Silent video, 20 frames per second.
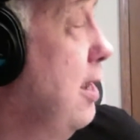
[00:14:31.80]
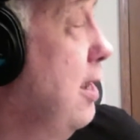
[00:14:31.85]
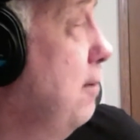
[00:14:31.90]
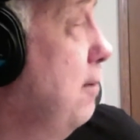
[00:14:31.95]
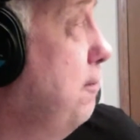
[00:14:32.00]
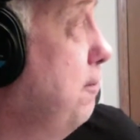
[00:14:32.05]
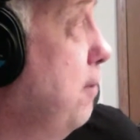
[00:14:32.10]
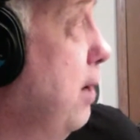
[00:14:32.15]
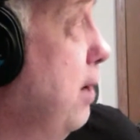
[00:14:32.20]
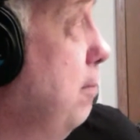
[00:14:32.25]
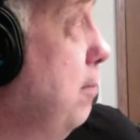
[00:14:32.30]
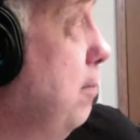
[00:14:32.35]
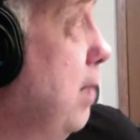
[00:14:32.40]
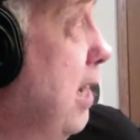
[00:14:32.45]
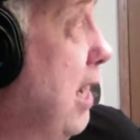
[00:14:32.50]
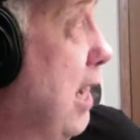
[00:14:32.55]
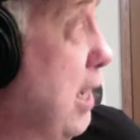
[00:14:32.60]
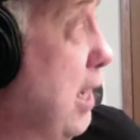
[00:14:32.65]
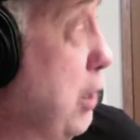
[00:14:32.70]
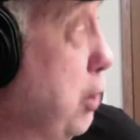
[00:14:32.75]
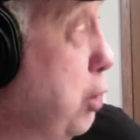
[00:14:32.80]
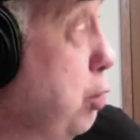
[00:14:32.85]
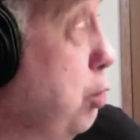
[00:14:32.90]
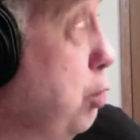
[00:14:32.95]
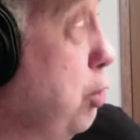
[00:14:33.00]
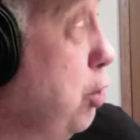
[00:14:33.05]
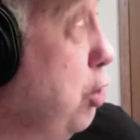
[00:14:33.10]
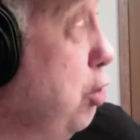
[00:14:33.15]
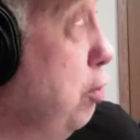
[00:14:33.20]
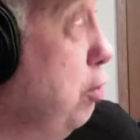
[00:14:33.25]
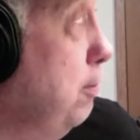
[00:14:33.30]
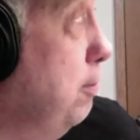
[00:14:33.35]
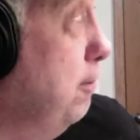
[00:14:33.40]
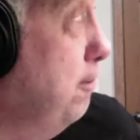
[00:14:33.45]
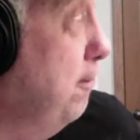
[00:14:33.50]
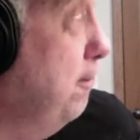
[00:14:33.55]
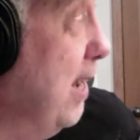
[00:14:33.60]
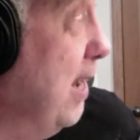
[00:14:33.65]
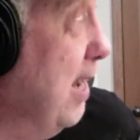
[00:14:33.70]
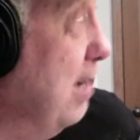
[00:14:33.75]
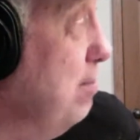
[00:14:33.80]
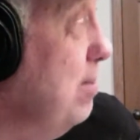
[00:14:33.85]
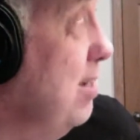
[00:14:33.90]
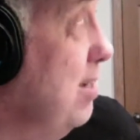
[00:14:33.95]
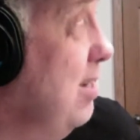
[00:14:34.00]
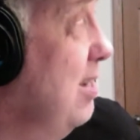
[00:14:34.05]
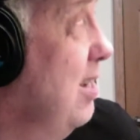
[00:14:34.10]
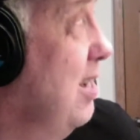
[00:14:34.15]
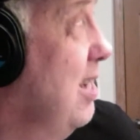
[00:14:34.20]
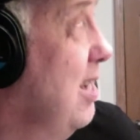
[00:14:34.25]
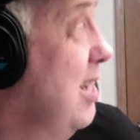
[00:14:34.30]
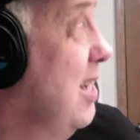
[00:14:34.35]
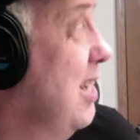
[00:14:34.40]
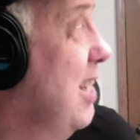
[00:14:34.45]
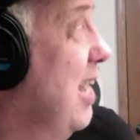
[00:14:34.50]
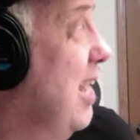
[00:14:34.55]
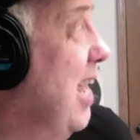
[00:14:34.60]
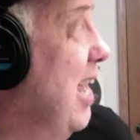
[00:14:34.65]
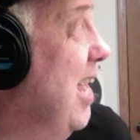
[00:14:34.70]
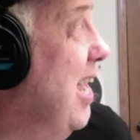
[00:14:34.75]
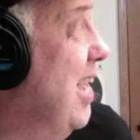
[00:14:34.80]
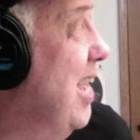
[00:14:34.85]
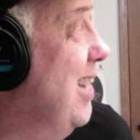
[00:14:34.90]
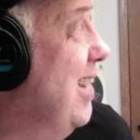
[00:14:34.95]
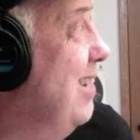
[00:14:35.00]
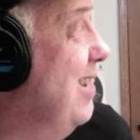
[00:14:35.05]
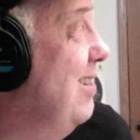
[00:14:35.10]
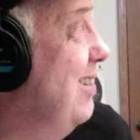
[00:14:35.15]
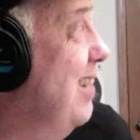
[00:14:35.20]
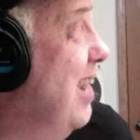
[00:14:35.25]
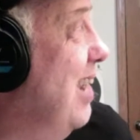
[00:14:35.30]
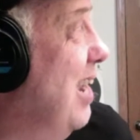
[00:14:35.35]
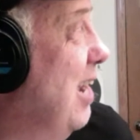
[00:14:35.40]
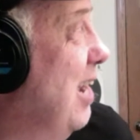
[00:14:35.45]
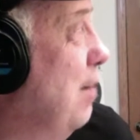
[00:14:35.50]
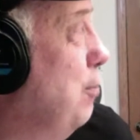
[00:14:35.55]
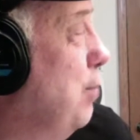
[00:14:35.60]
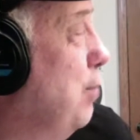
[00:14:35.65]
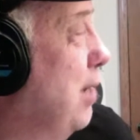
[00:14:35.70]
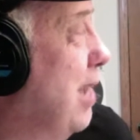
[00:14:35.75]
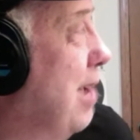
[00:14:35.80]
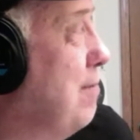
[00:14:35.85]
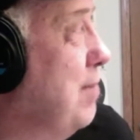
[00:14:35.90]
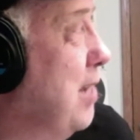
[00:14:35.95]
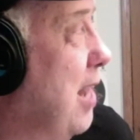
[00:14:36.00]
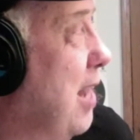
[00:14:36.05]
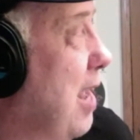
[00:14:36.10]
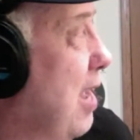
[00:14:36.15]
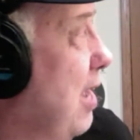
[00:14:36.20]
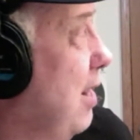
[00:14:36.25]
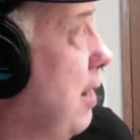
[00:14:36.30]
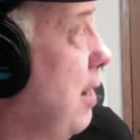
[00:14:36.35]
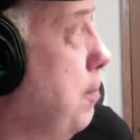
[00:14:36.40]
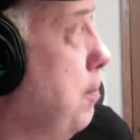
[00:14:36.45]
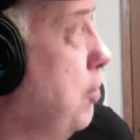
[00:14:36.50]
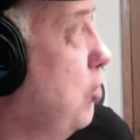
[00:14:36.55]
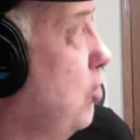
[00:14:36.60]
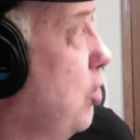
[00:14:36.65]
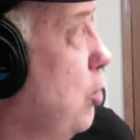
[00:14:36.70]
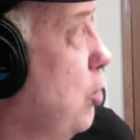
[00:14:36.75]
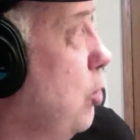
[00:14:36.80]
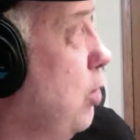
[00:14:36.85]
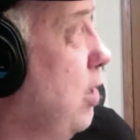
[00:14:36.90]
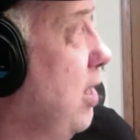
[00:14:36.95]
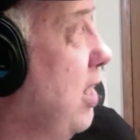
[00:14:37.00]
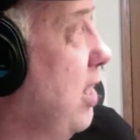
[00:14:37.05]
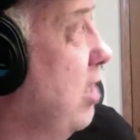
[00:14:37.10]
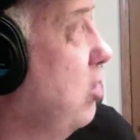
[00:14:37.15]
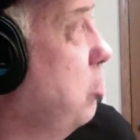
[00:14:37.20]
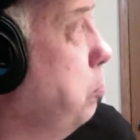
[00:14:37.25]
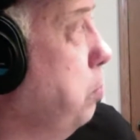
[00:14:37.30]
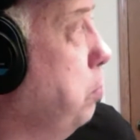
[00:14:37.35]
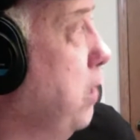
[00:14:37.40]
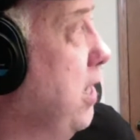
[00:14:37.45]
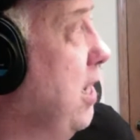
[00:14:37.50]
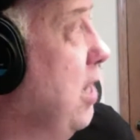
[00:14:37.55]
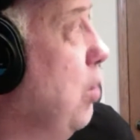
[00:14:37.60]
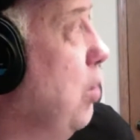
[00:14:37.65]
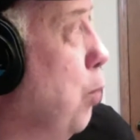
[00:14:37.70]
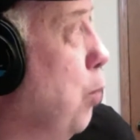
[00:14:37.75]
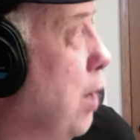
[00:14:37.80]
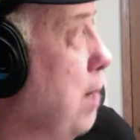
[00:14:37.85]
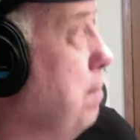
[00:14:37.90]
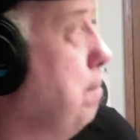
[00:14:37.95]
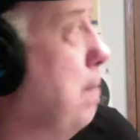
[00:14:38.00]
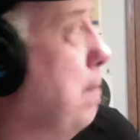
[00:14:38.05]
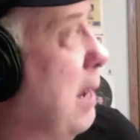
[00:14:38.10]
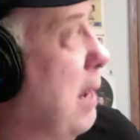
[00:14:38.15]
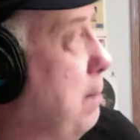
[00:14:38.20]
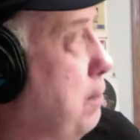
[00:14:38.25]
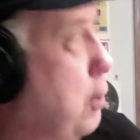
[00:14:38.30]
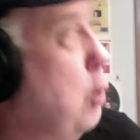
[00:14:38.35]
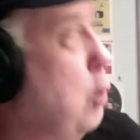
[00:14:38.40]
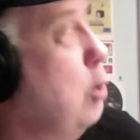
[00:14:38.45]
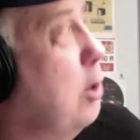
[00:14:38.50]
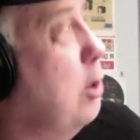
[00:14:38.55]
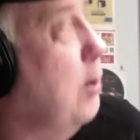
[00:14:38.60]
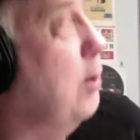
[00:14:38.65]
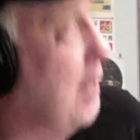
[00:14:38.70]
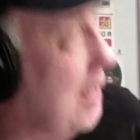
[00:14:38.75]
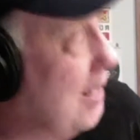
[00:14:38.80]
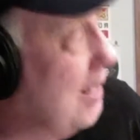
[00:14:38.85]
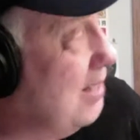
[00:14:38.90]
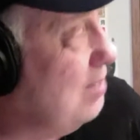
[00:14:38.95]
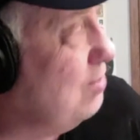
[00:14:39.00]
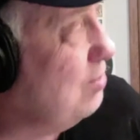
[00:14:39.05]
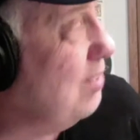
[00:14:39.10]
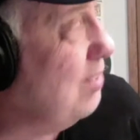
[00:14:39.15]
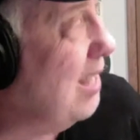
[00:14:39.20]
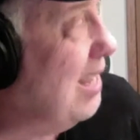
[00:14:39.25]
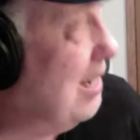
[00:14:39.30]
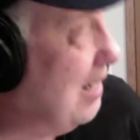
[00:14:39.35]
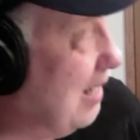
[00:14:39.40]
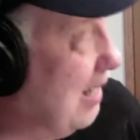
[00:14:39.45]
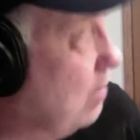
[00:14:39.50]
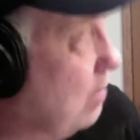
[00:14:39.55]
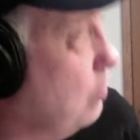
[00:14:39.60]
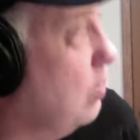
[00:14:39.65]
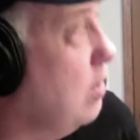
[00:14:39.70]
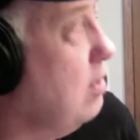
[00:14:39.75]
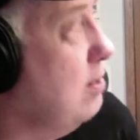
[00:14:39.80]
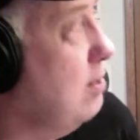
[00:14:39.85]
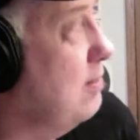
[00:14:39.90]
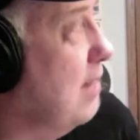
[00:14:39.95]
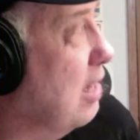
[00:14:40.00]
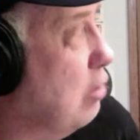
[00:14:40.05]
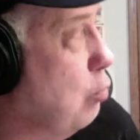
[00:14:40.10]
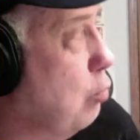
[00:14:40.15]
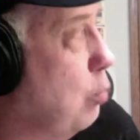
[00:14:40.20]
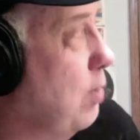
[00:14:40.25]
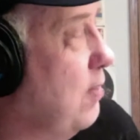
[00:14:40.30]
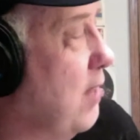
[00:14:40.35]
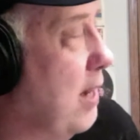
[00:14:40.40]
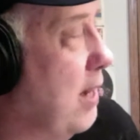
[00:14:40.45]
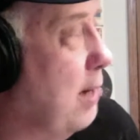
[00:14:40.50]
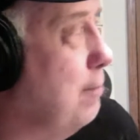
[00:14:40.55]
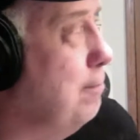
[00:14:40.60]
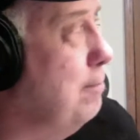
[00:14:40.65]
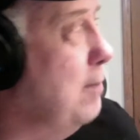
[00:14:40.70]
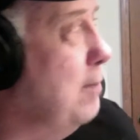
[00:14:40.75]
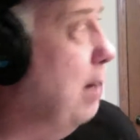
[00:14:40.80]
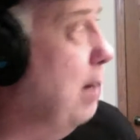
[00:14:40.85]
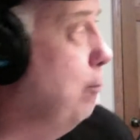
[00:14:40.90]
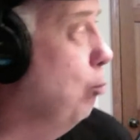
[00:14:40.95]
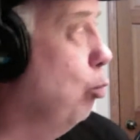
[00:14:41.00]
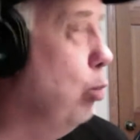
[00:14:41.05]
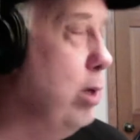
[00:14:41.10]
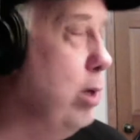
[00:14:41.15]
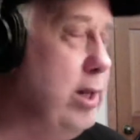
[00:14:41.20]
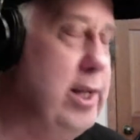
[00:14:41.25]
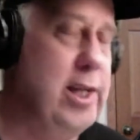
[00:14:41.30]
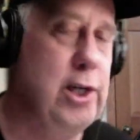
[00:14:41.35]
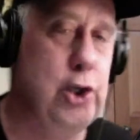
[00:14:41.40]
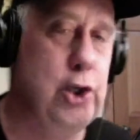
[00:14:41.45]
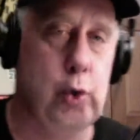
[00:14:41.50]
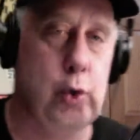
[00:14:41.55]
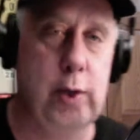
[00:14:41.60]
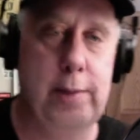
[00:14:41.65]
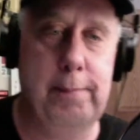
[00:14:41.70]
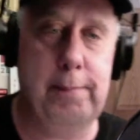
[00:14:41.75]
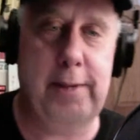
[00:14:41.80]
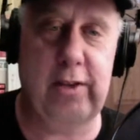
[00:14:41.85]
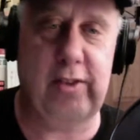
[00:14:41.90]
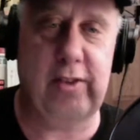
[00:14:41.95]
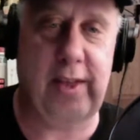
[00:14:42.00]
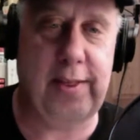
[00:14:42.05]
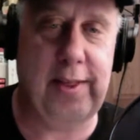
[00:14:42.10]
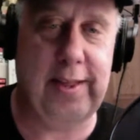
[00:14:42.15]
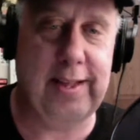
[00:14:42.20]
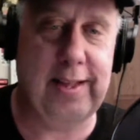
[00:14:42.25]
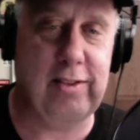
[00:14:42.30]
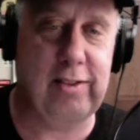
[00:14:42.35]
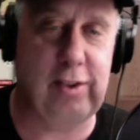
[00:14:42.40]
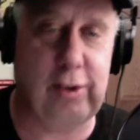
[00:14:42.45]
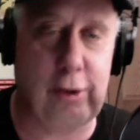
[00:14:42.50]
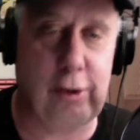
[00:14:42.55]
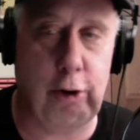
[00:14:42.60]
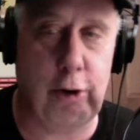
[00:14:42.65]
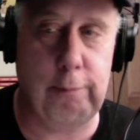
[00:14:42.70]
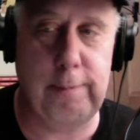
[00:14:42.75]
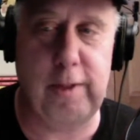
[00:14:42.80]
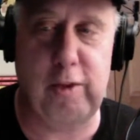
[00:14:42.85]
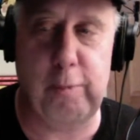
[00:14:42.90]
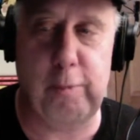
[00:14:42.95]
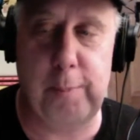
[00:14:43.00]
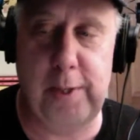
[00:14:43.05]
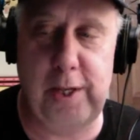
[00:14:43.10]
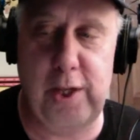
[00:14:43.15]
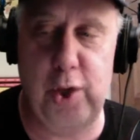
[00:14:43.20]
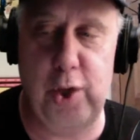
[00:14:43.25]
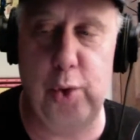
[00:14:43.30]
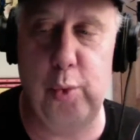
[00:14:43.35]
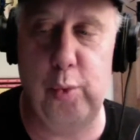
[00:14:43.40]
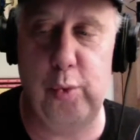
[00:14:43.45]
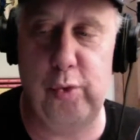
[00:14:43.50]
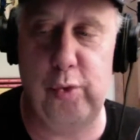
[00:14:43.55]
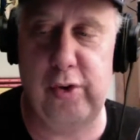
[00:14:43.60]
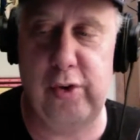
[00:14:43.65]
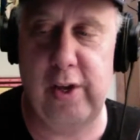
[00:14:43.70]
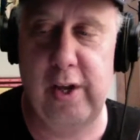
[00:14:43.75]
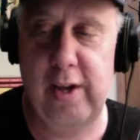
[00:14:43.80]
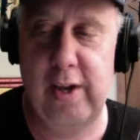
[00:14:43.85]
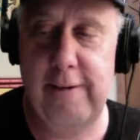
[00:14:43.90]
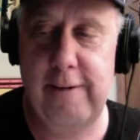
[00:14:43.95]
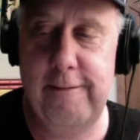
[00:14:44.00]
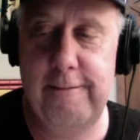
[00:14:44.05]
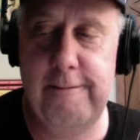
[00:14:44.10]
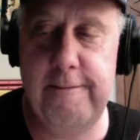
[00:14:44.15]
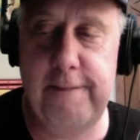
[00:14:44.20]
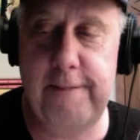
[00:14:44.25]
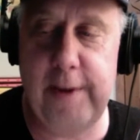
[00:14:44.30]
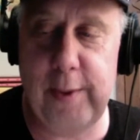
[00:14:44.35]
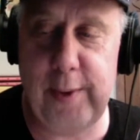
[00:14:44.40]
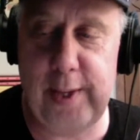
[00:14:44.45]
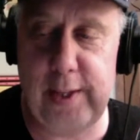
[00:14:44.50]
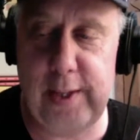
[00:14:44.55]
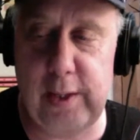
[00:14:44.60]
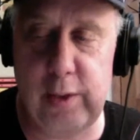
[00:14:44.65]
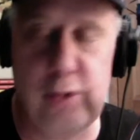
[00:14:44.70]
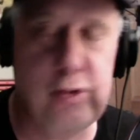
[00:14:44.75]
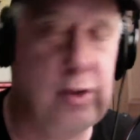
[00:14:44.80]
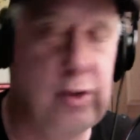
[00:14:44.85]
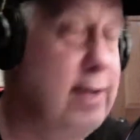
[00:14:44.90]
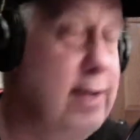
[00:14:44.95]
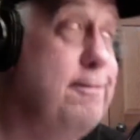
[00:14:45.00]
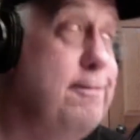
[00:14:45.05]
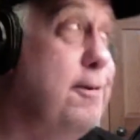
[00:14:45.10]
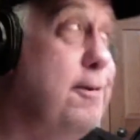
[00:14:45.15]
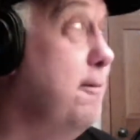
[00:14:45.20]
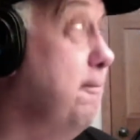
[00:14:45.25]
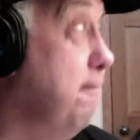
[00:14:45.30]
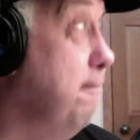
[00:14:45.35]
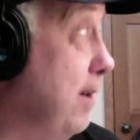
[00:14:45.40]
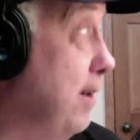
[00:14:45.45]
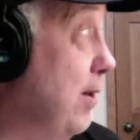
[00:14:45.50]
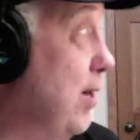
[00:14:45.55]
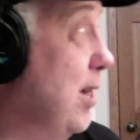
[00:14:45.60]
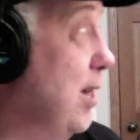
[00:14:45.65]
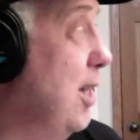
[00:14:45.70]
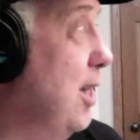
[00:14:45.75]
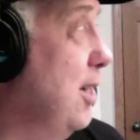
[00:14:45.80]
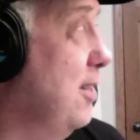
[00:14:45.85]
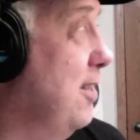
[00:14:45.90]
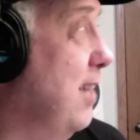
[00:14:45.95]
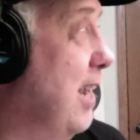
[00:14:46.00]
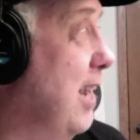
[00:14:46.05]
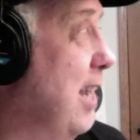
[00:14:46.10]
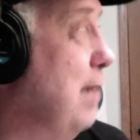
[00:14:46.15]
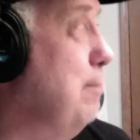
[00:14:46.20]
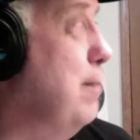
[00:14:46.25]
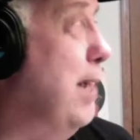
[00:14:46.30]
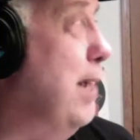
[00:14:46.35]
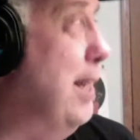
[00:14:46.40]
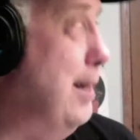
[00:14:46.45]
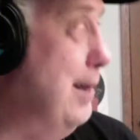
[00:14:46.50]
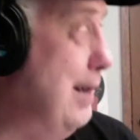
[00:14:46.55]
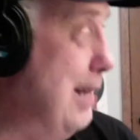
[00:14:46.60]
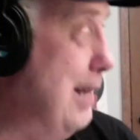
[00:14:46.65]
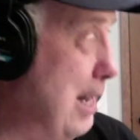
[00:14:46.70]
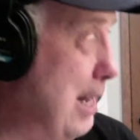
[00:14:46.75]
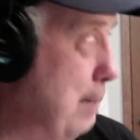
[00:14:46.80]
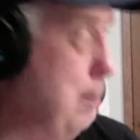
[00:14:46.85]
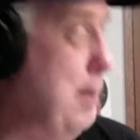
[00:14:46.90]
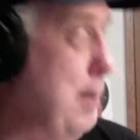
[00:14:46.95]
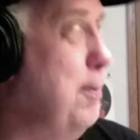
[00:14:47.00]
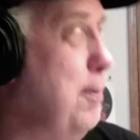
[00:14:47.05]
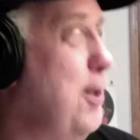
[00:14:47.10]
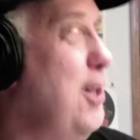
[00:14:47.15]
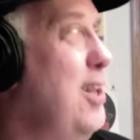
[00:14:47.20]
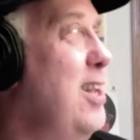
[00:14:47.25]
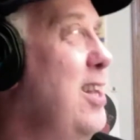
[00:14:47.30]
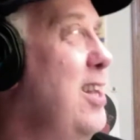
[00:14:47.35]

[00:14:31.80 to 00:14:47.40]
from YouTube fame, and we got an episode explaining what bipolar is and isn't. That's one that I'm really enjoying, because I think that's a term that's been used very loosely for a very long time by a lot of people.